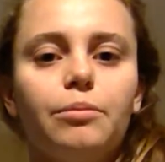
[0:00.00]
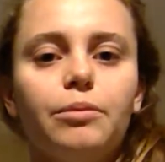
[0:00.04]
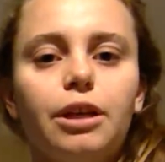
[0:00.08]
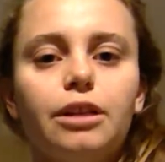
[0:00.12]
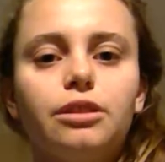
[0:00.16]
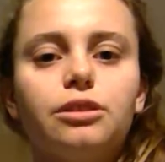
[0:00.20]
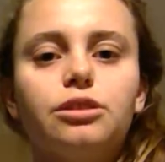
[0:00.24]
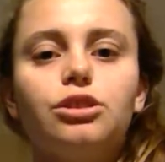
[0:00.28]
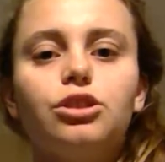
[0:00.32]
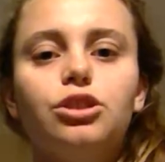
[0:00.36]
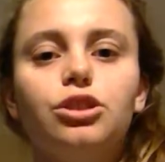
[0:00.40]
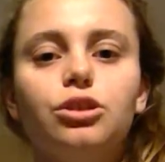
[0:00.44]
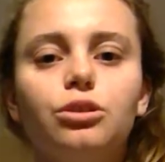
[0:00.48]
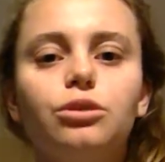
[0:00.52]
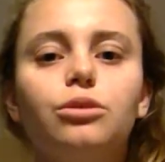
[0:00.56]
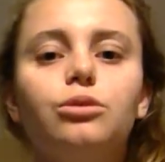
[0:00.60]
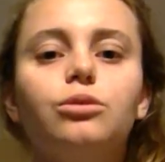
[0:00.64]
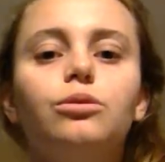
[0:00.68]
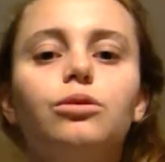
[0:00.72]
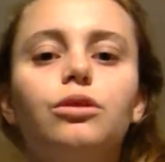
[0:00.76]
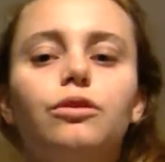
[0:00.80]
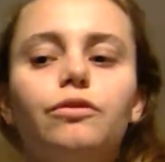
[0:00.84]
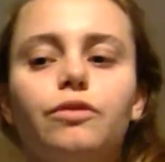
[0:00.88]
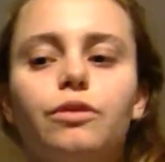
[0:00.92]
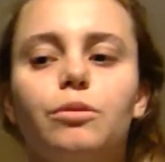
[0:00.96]
That's
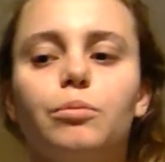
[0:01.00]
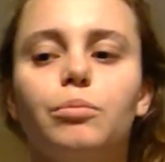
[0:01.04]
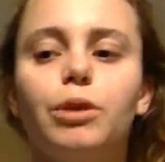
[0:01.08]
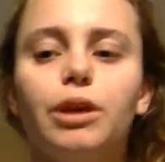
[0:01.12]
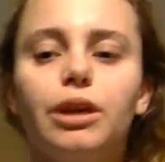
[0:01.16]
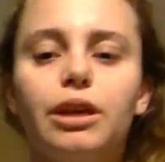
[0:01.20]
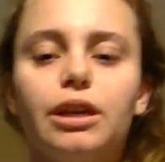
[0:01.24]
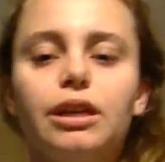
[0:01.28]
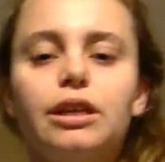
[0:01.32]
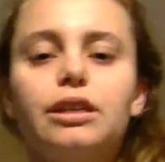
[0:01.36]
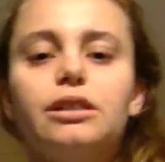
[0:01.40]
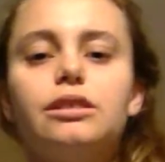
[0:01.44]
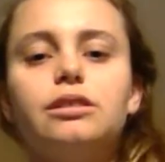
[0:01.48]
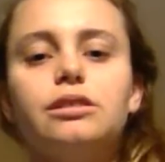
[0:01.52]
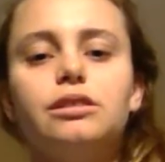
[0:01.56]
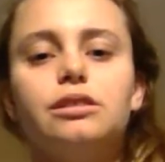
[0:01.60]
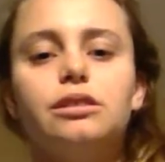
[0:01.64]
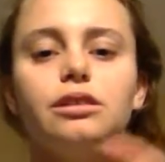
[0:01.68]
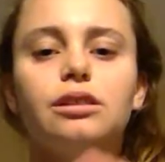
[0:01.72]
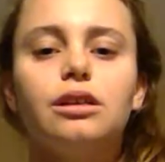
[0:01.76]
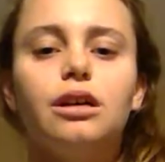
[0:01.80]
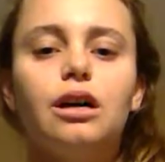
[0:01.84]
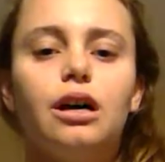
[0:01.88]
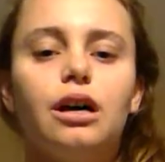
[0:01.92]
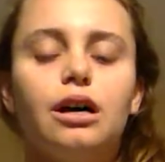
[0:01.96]
two of the
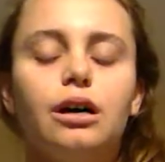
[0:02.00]
biggest